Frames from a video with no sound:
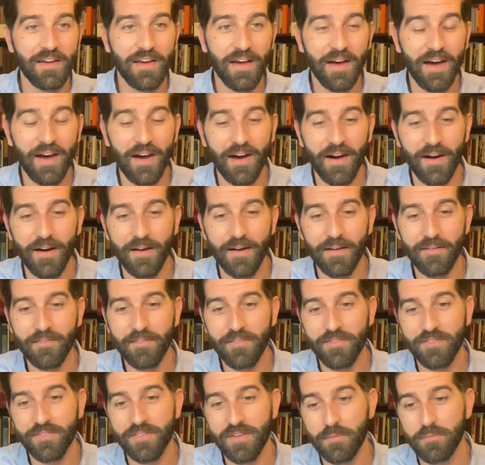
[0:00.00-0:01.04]
Uh,
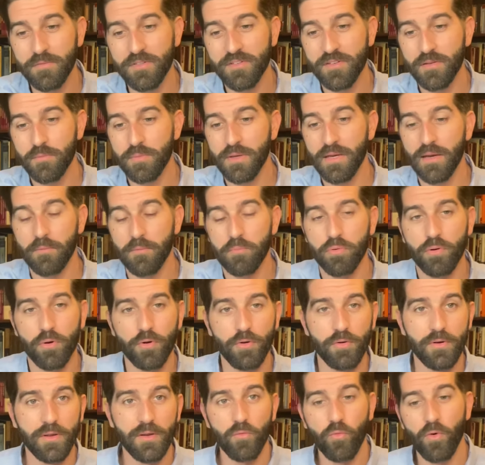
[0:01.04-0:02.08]
seems to be a
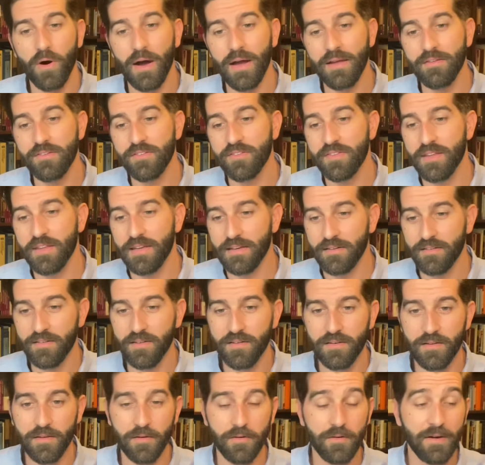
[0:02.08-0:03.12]
prudent, wise thing to
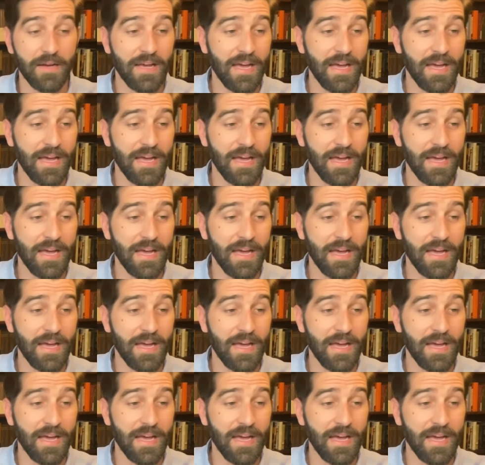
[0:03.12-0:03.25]
do.